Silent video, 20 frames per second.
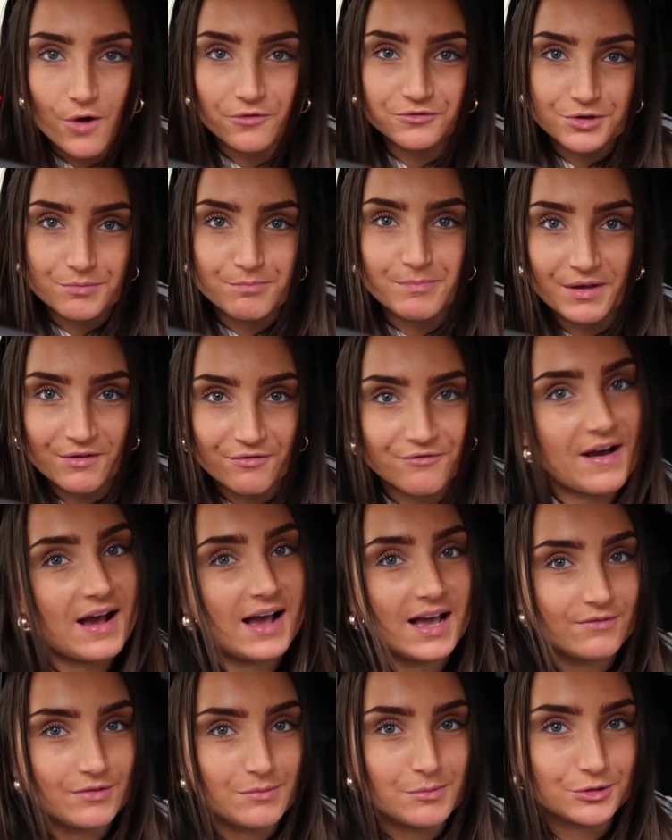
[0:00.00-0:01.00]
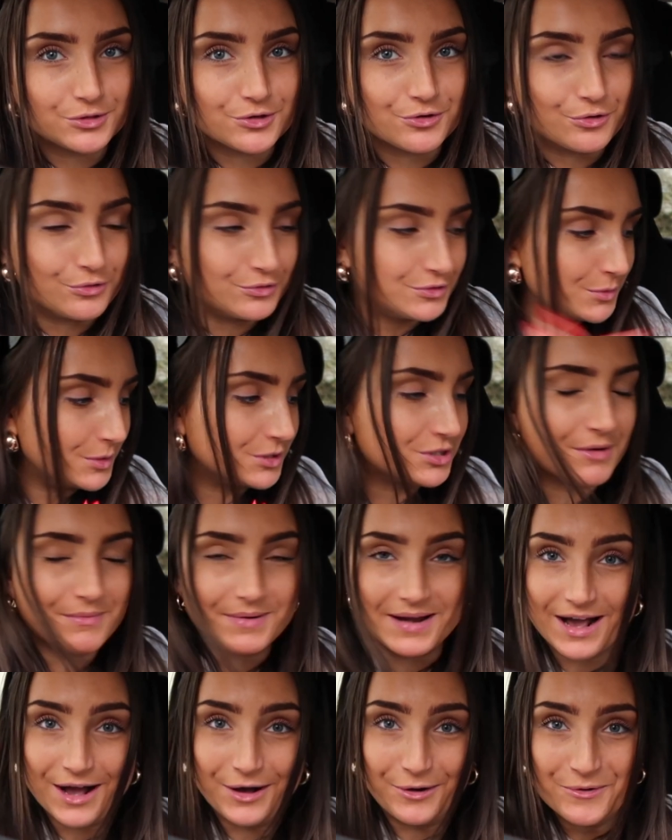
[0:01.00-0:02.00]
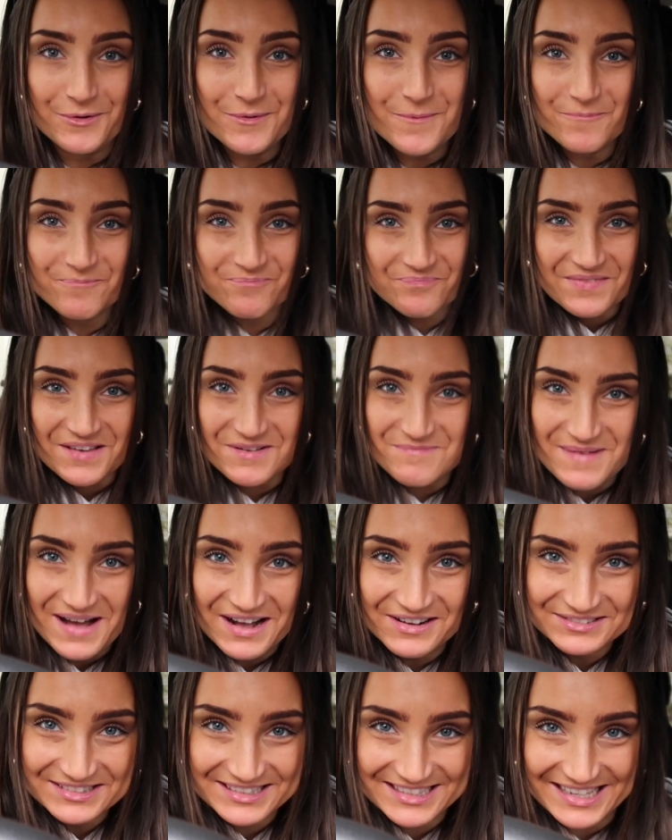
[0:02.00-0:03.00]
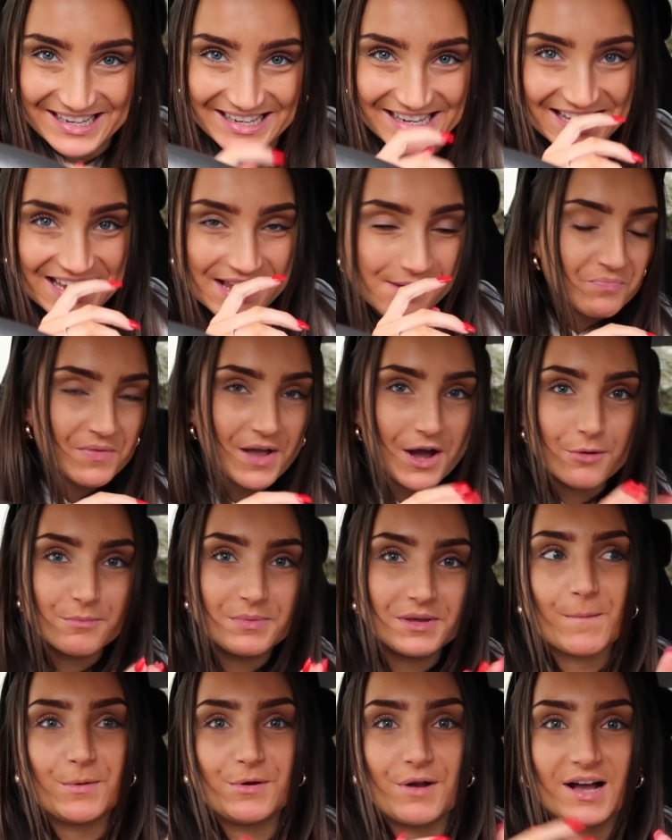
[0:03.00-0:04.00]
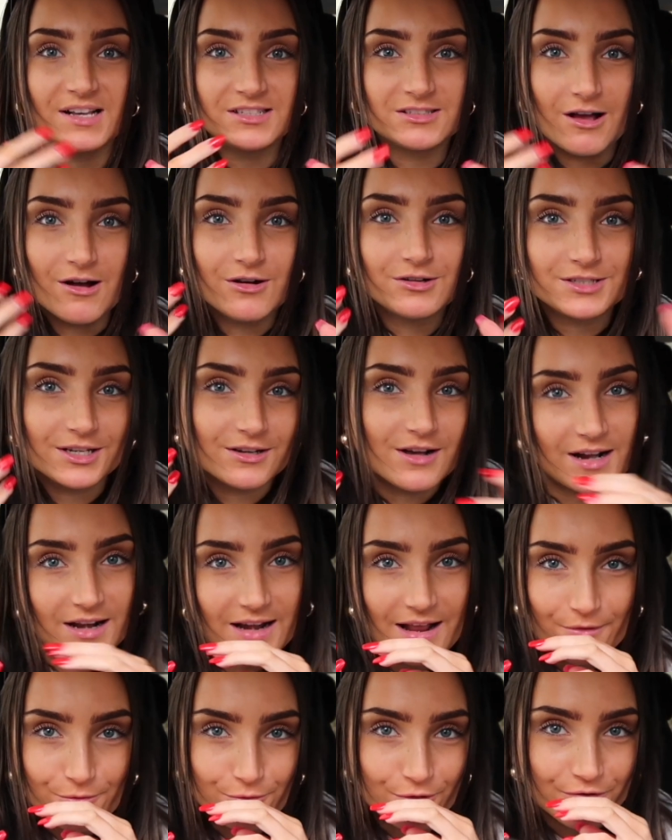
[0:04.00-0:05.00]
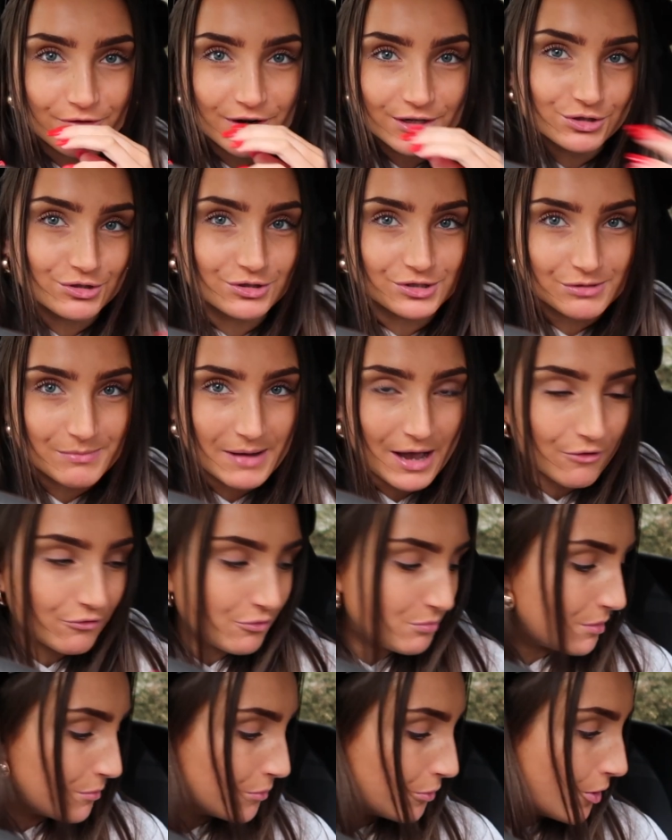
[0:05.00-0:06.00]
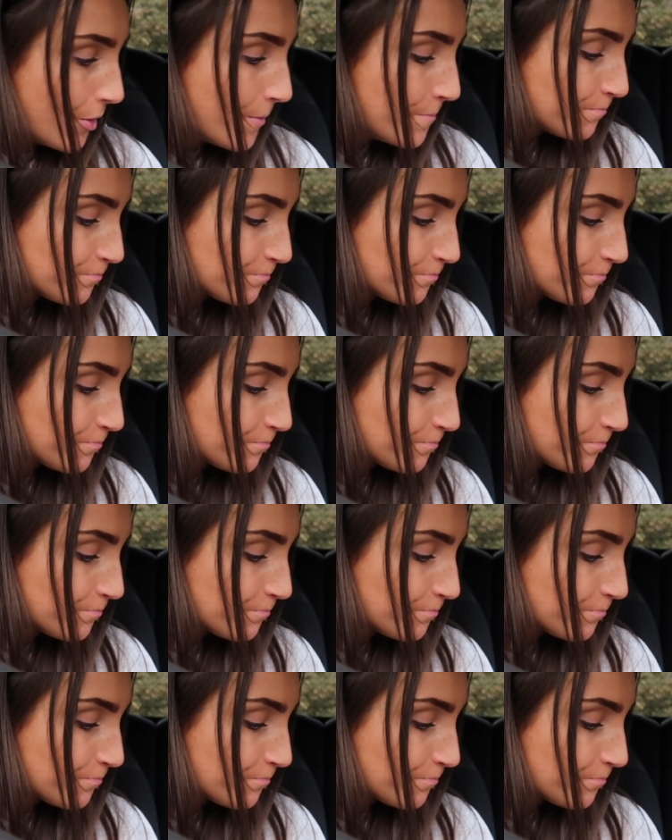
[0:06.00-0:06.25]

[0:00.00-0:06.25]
after a big fat heavy McDonald's, which I'm now about to eat, that would be nicer because it kind of like refreshes your mouth a bit more.